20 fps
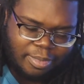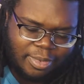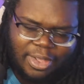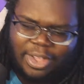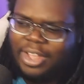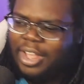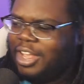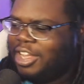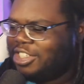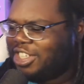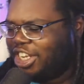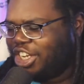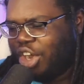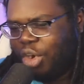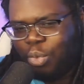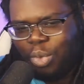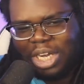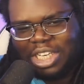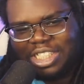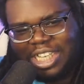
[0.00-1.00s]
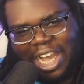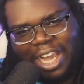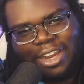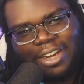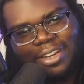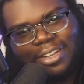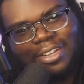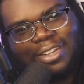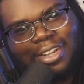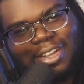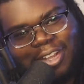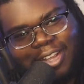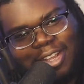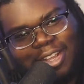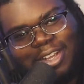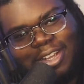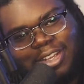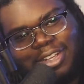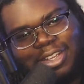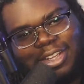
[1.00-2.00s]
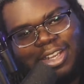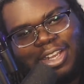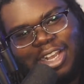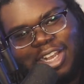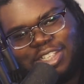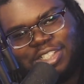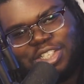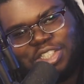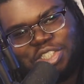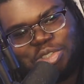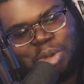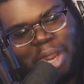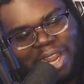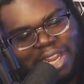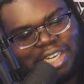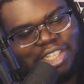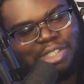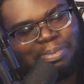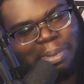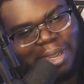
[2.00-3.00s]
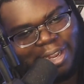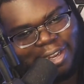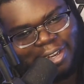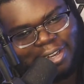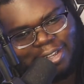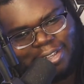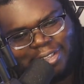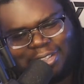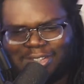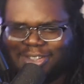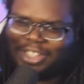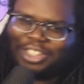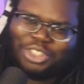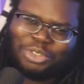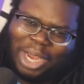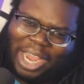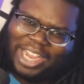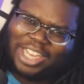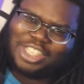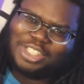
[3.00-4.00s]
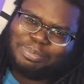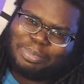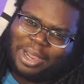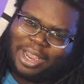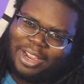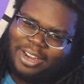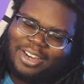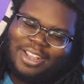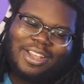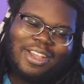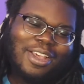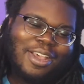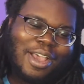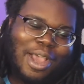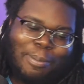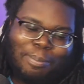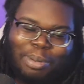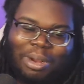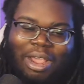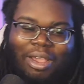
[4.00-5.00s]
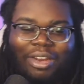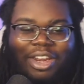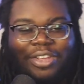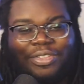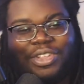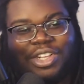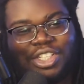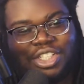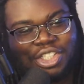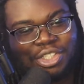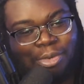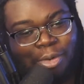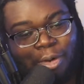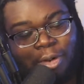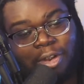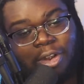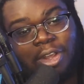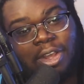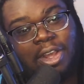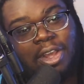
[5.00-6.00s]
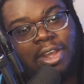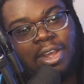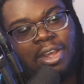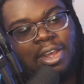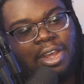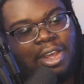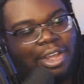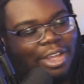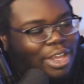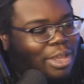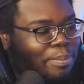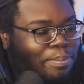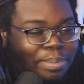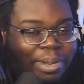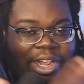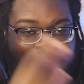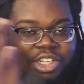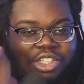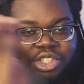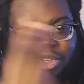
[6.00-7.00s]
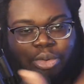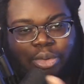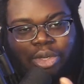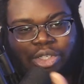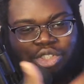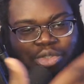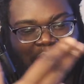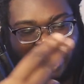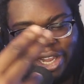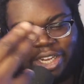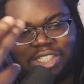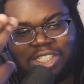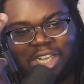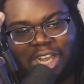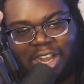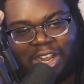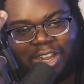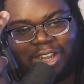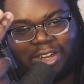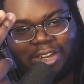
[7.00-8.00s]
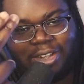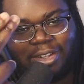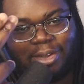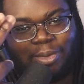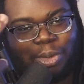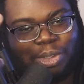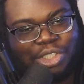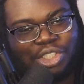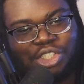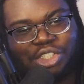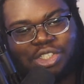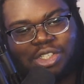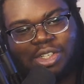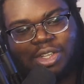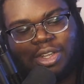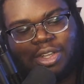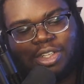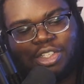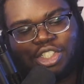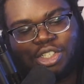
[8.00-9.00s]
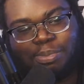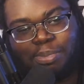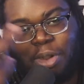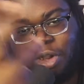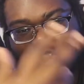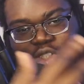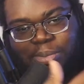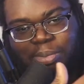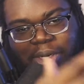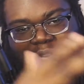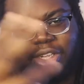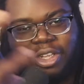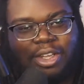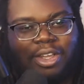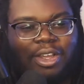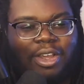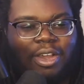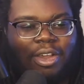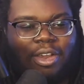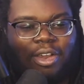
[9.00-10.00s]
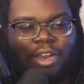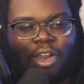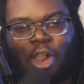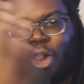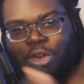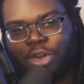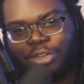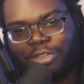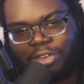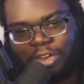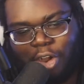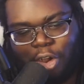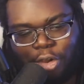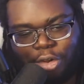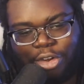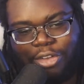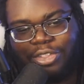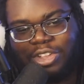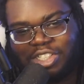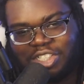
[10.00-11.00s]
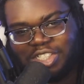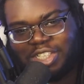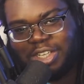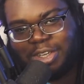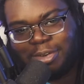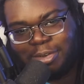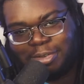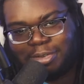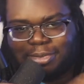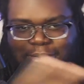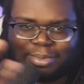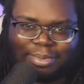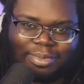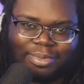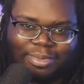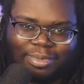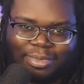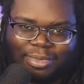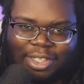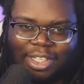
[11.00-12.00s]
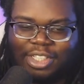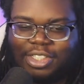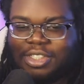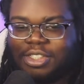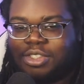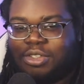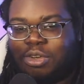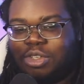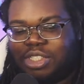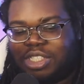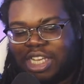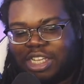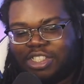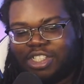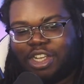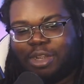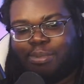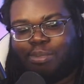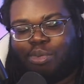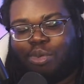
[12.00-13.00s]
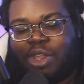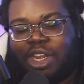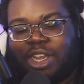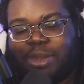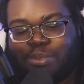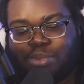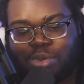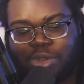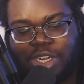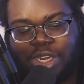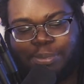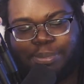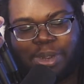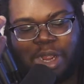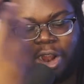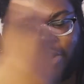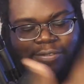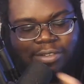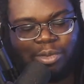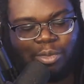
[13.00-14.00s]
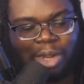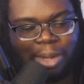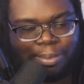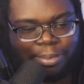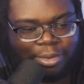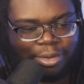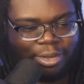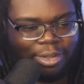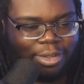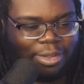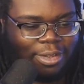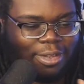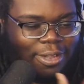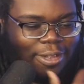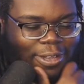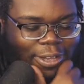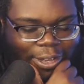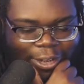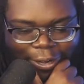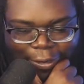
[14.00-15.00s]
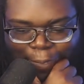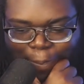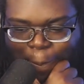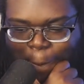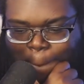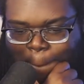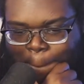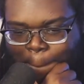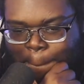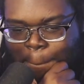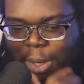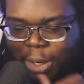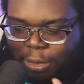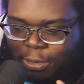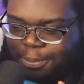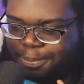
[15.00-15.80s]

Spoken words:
It's like, yo, what is that? It's the Dragon's Bane. The Dragon's Bane, apparently this sword could pierce through a dragon's hide, which is supposedly harder than steel. So it sounds like a pretty powerful weapon. You know? Boom!